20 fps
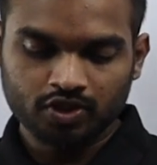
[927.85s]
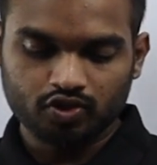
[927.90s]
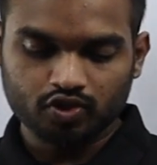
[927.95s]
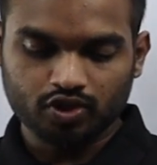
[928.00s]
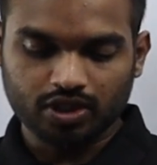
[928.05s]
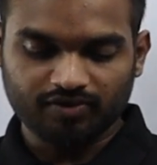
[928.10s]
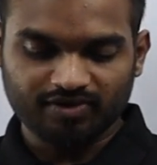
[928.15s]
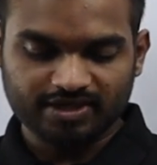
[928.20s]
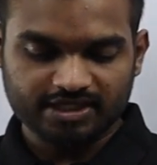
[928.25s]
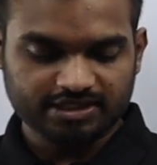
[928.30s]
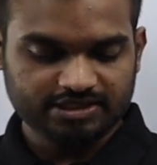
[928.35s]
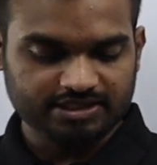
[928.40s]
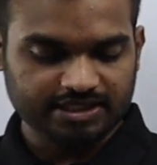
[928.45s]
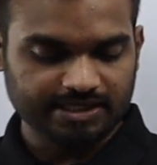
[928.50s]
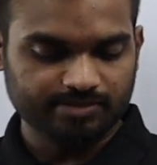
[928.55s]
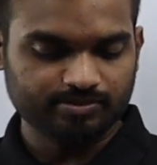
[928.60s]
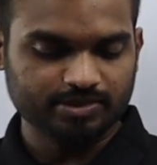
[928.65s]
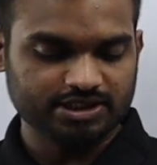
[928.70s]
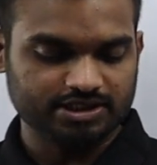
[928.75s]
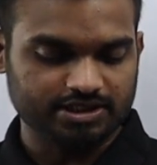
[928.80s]
To cover the
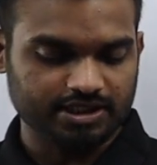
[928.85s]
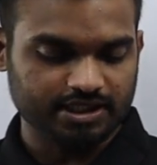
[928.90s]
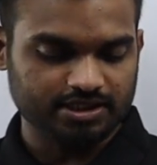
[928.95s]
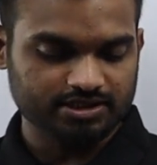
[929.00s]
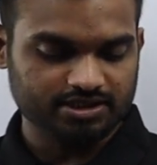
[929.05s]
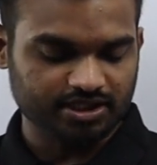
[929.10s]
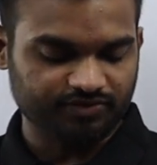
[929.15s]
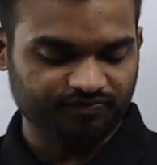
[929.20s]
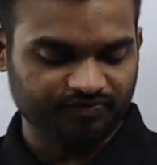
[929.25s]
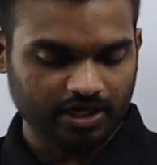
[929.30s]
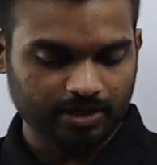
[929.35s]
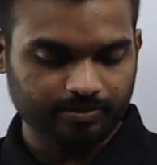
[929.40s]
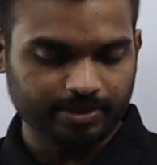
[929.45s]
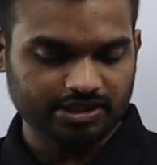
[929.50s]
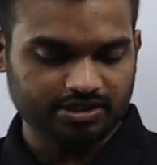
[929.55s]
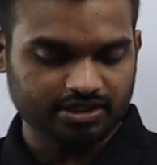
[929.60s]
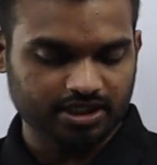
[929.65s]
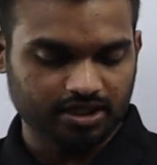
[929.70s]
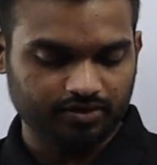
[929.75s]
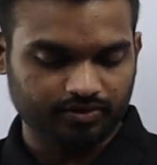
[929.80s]
same distance in 5
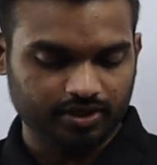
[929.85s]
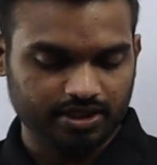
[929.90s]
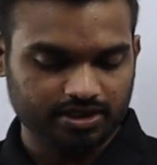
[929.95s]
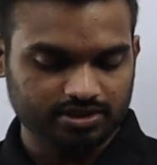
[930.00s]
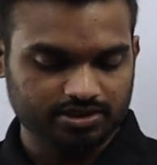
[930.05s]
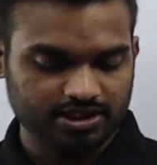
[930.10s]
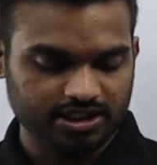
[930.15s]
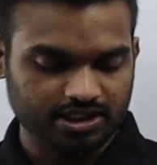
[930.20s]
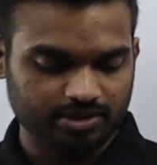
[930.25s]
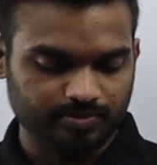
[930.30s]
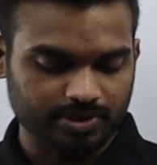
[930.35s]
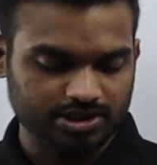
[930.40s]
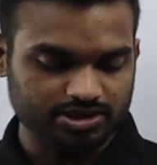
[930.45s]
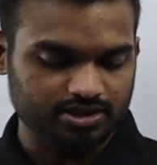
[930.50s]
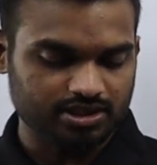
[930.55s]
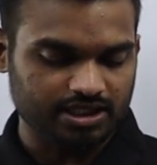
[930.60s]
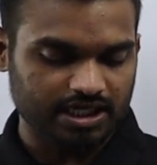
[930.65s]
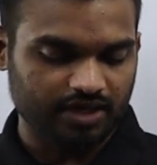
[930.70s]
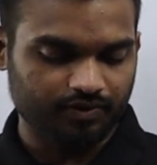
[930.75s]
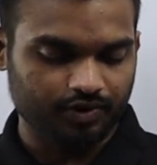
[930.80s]
by 3 hours, it must
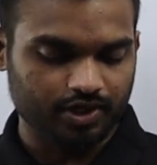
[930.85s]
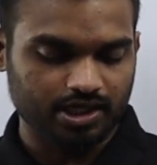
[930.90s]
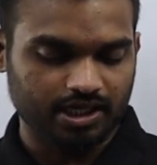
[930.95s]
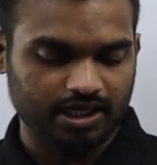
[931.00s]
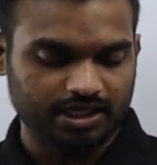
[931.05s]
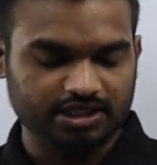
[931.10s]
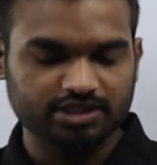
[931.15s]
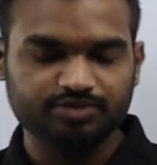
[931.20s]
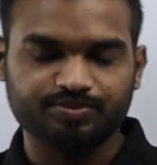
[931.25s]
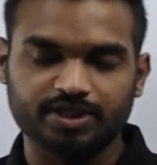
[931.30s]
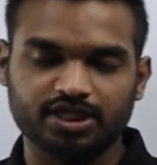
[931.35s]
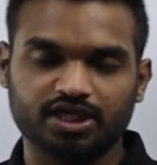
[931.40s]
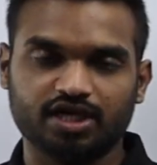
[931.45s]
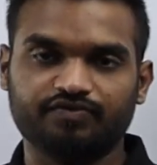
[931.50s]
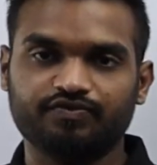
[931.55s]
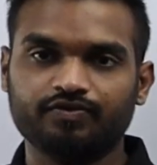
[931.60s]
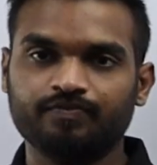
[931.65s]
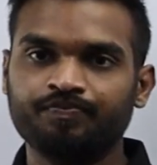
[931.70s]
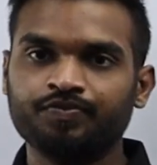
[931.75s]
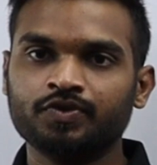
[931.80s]
travel at a speed
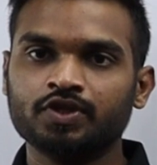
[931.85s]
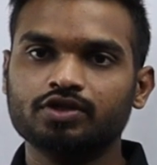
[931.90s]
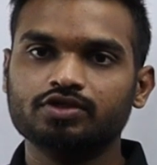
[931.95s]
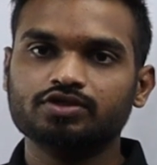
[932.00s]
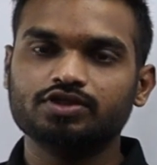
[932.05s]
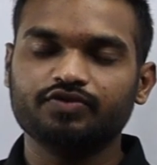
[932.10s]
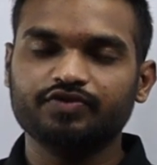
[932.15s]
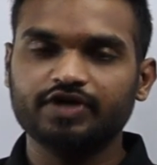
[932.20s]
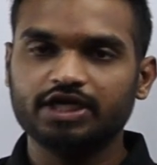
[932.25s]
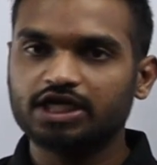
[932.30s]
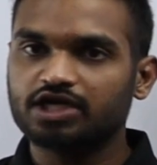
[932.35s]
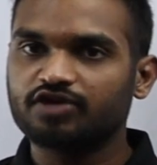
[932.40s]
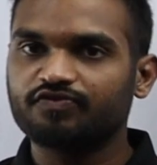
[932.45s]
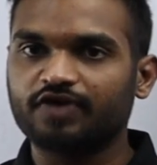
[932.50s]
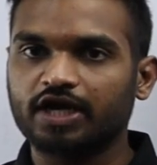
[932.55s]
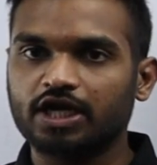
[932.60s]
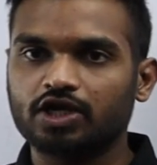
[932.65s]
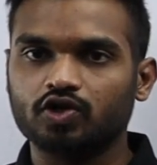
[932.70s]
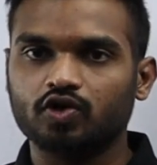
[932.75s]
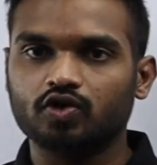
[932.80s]
of. So we need to
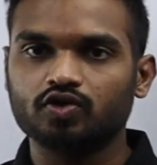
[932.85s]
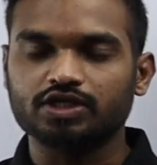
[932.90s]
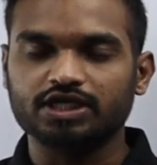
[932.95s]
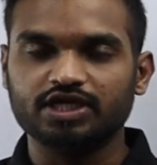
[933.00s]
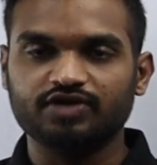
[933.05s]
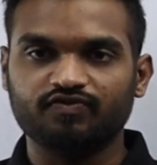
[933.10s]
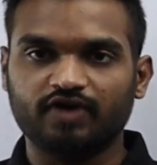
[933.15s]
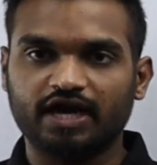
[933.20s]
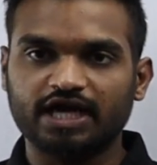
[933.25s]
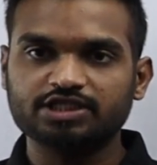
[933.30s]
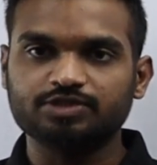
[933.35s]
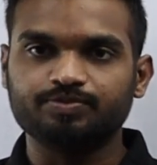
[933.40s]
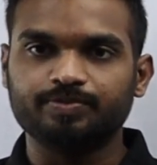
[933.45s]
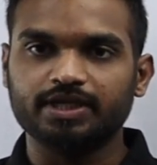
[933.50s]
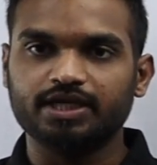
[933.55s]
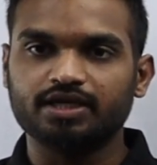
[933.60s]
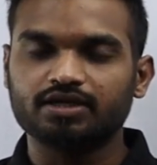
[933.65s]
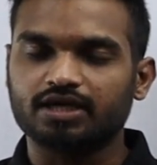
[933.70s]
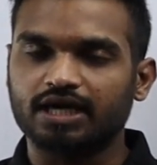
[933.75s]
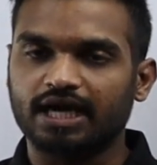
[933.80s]
find out in what
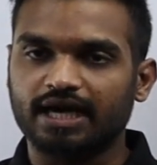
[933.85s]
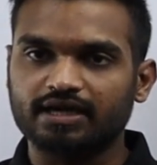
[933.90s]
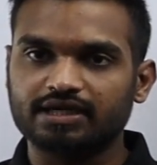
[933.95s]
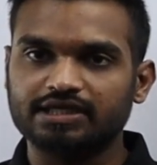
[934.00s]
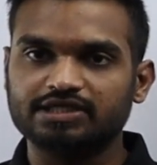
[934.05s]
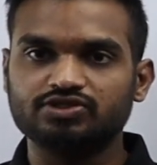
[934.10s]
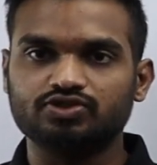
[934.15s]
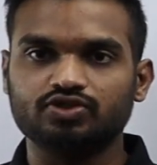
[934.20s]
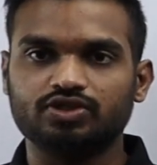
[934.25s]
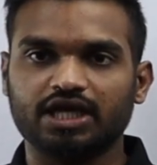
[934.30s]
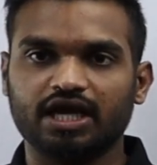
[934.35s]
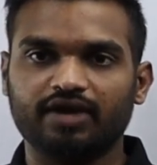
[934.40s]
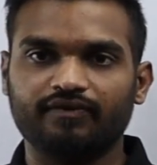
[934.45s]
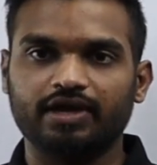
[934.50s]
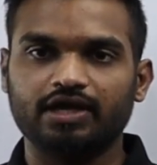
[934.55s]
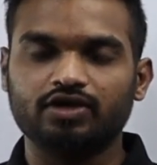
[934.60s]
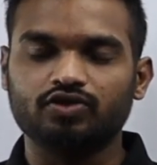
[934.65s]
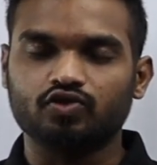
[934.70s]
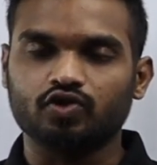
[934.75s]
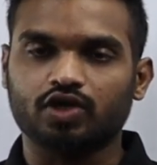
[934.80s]
speed car needs to
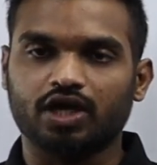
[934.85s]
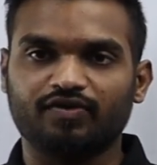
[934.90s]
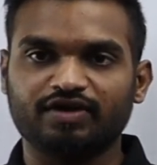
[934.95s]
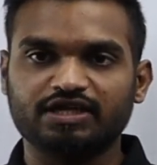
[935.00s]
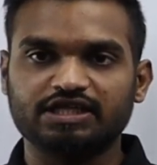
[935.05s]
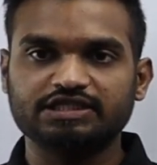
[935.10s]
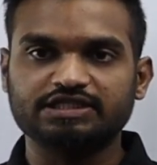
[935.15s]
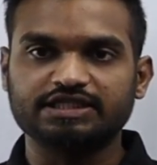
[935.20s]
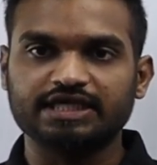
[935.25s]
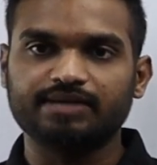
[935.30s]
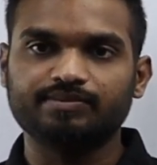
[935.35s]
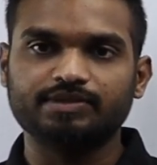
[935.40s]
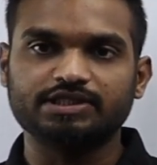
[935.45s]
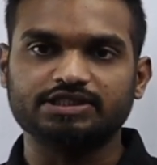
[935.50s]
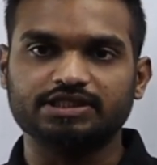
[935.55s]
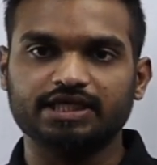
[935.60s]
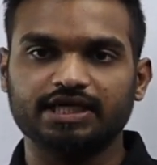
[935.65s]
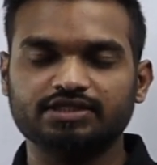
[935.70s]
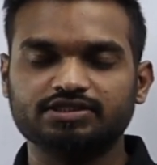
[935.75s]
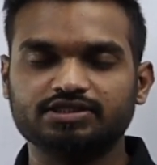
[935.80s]
travel to cover the same
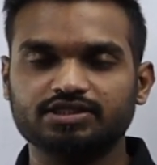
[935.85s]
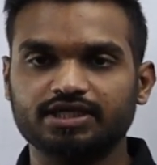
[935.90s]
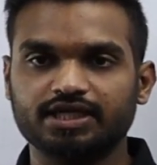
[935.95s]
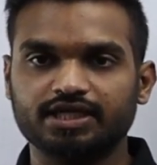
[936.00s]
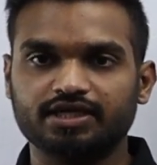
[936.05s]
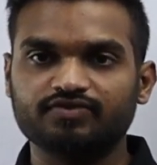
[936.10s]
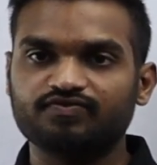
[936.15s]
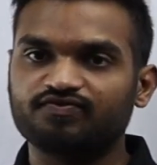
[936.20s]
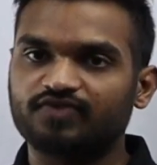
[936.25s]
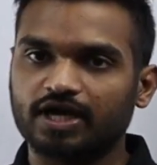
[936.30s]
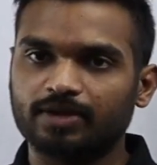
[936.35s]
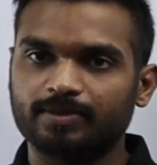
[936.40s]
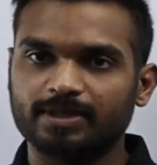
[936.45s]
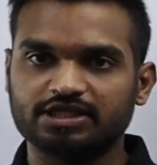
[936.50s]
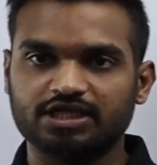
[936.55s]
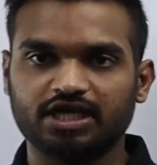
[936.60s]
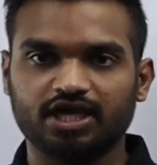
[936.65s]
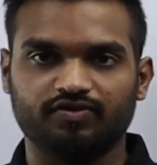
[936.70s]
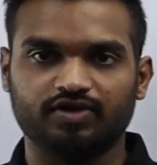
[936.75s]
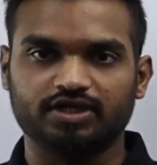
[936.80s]
distance in 5 by
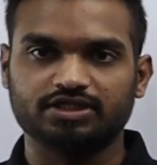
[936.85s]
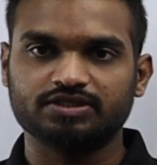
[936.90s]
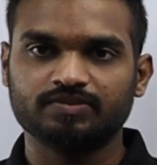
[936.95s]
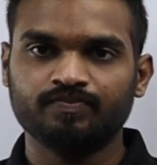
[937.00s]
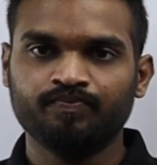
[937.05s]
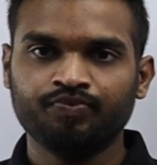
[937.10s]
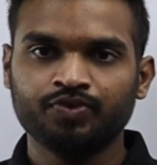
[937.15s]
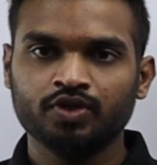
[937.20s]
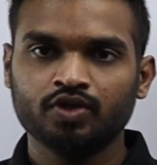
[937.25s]
3 hours.